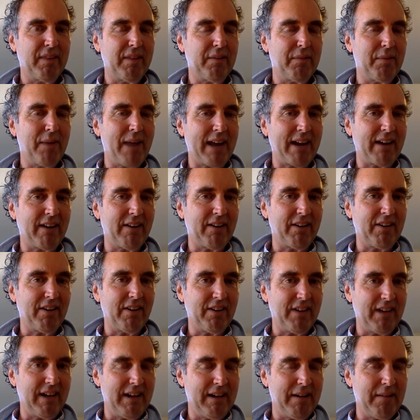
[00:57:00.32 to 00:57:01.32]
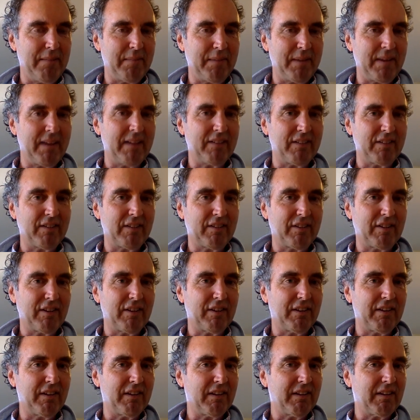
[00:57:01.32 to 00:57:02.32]
the record uh, um,
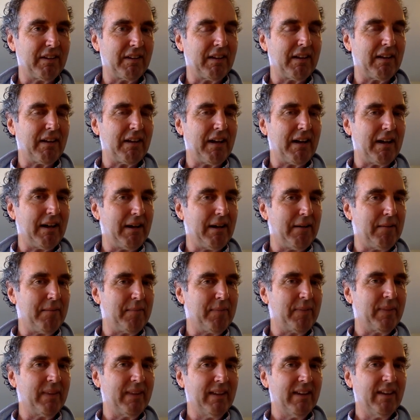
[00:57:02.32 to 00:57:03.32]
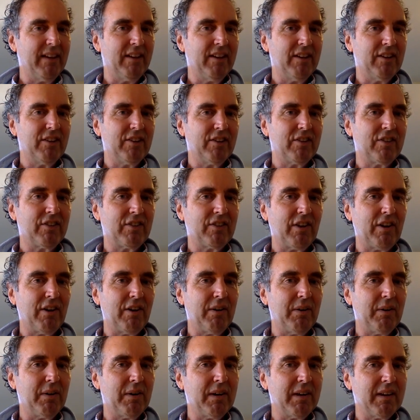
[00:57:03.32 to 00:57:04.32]
to. Uh, um, okay. All right.
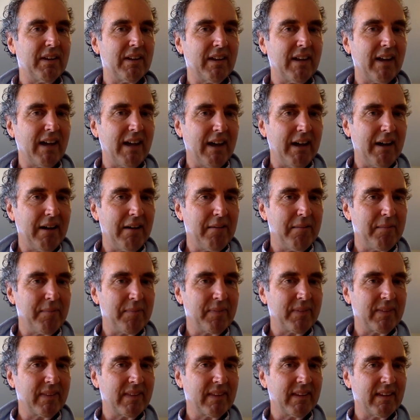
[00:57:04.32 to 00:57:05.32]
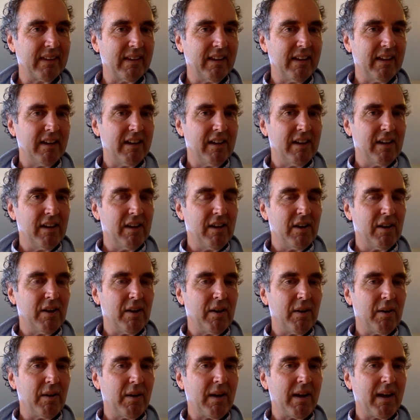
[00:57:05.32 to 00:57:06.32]
So um,
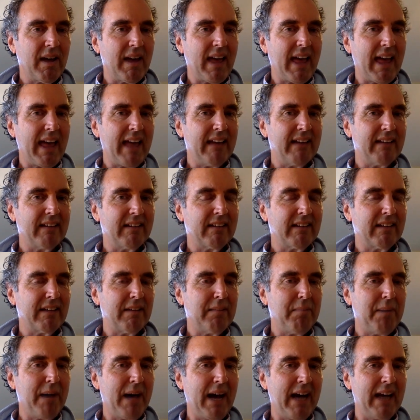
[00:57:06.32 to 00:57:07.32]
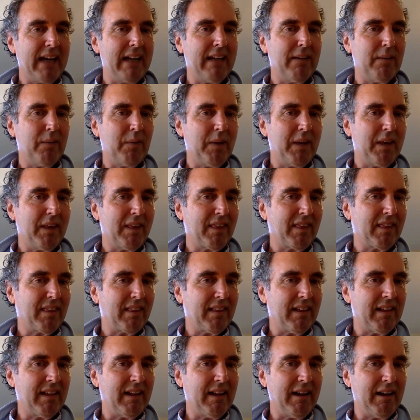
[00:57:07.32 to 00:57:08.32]
and combine it with
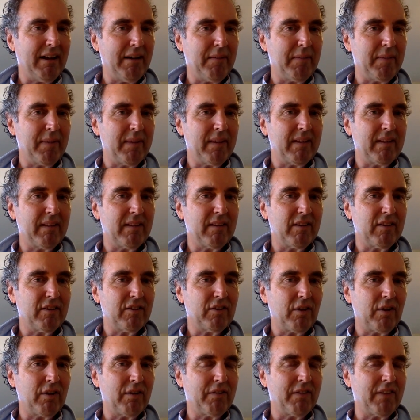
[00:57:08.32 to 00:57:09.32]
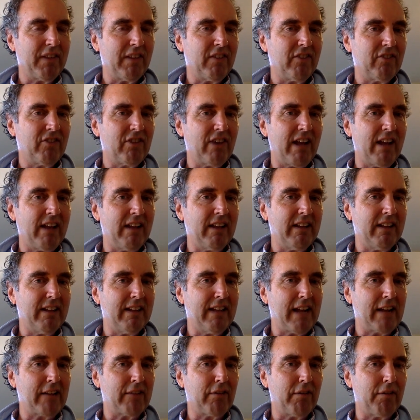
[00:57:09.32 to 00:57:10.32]
um, sort of this gel
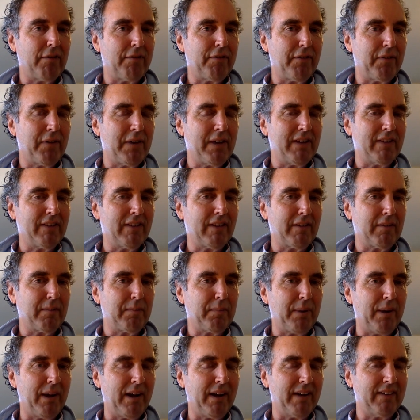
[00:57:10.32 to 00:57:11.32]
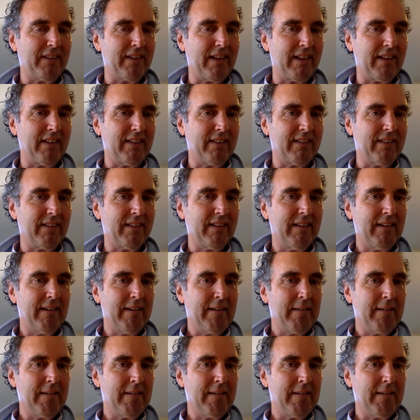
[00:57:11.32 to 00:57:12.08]
electrophoresis process